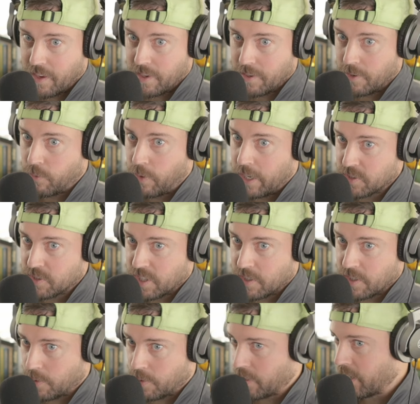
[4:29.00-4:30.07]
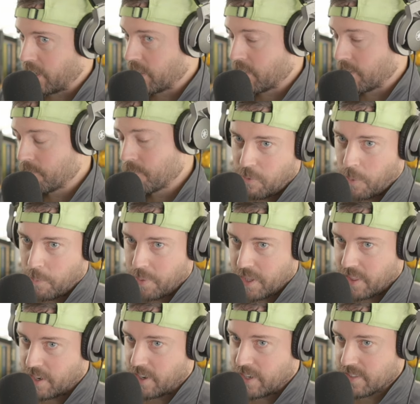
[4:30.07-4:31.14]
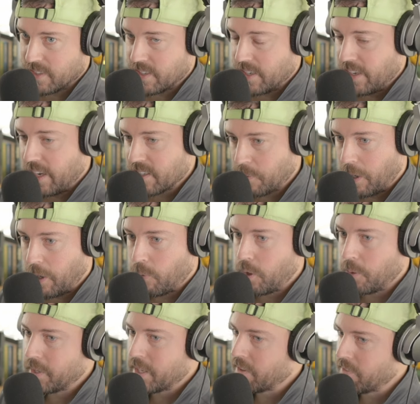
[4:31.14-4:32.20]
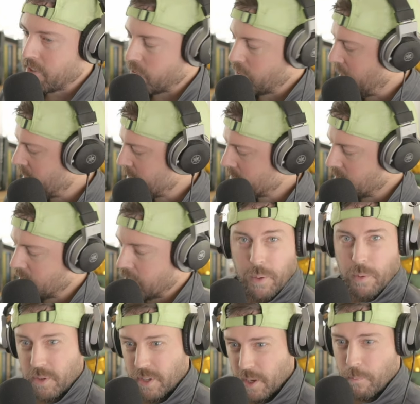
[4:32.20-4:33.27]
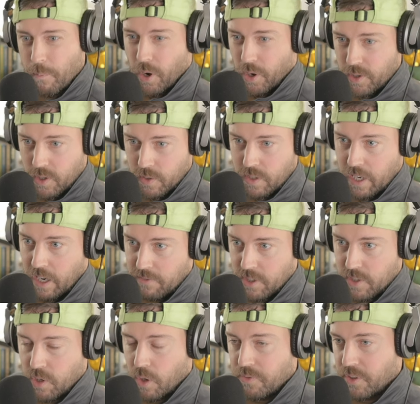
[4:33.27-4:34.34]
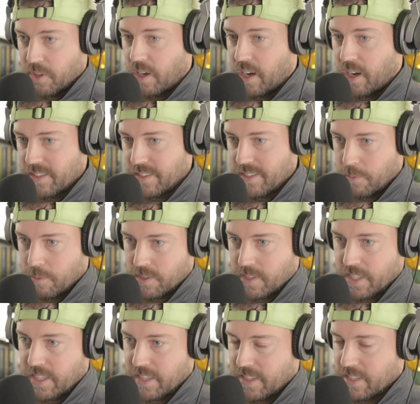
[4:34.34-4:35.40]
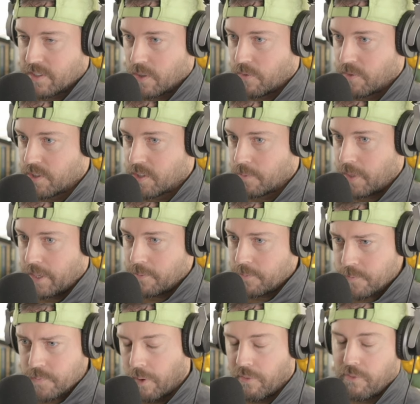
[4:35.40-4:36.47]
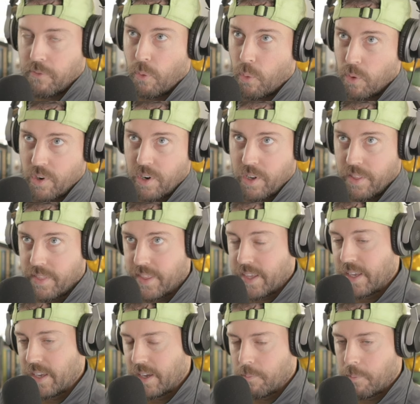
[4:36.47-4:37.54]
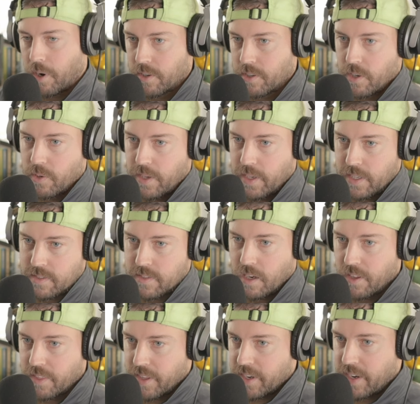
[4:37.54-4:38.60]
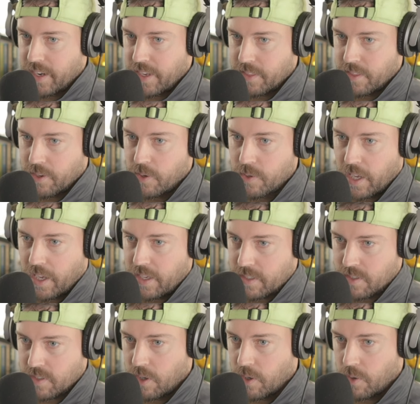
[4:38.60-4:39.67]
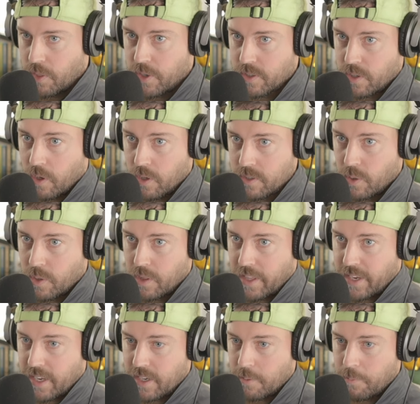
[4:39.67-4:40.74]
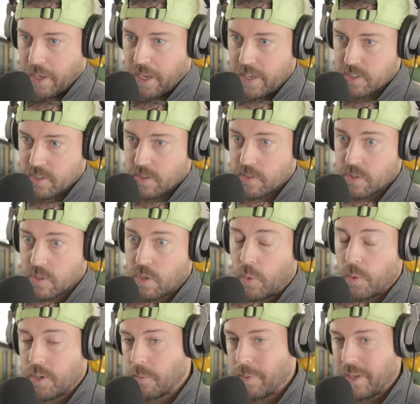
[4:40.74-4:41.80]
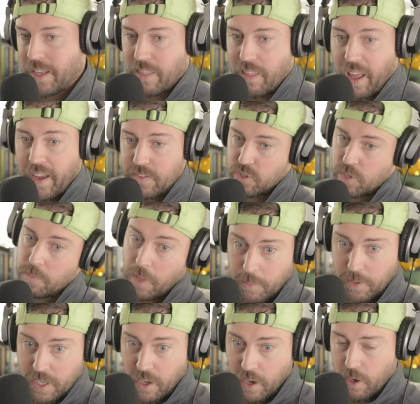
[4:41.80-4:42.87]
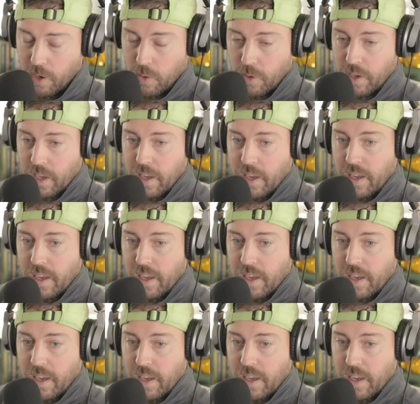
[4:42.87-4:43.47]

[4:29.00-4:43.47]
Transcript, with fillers: uh, around January 9th. I won't be there at CES, but I will be giving you guys probably embargoed coverage. Hopefully, Honda's able to get this over to me before the embargo ends on the 9th. Okay, so there's also a landing page. There's going to be a live stream. Let me know